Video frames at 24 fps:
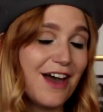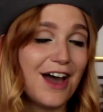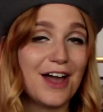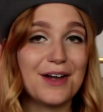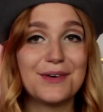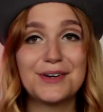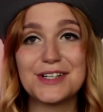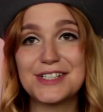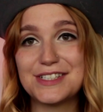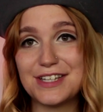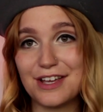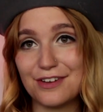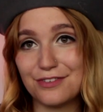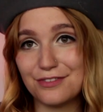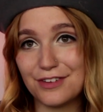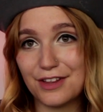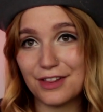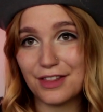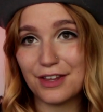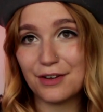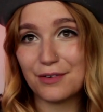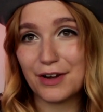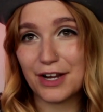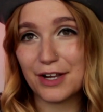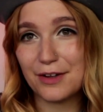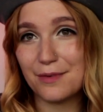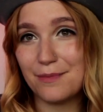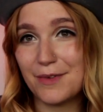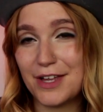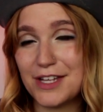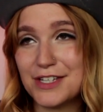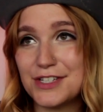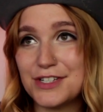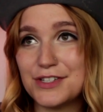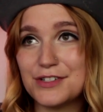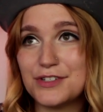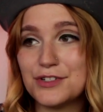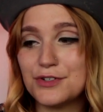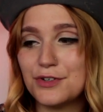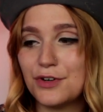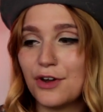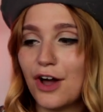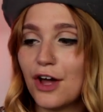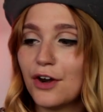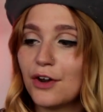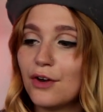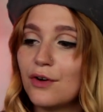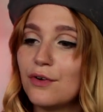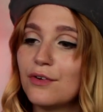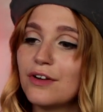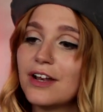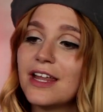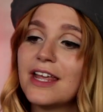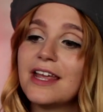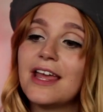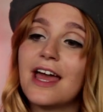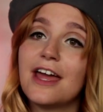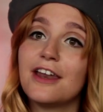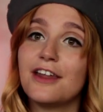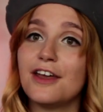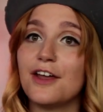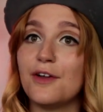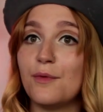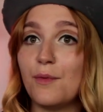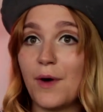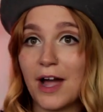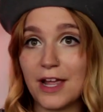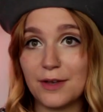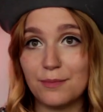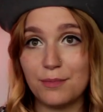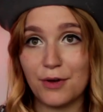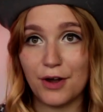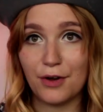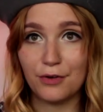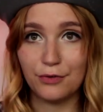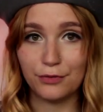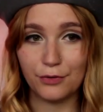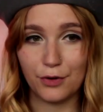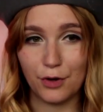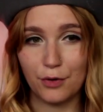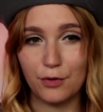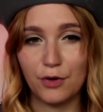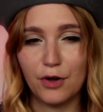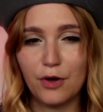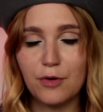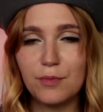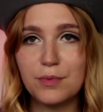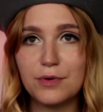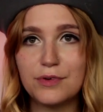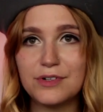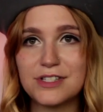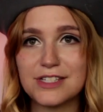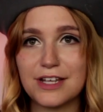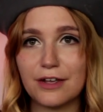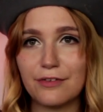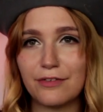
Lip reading: I would definitely recommend you to not only get a white pair of go-go boots.